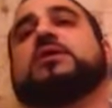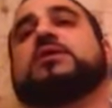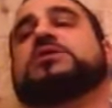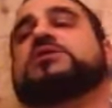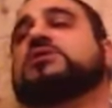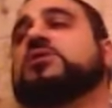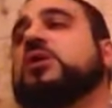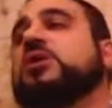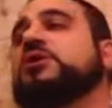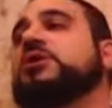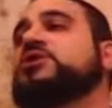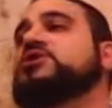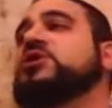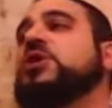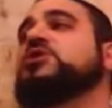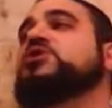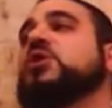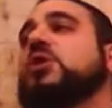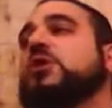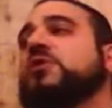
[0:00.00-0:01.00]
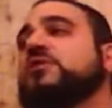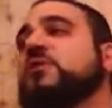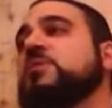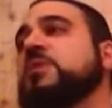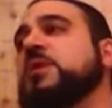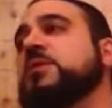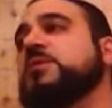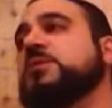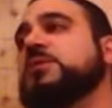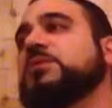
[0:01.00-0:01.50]
starting to judge all of the
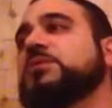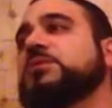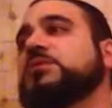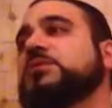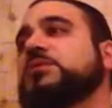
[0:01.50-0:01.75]
people.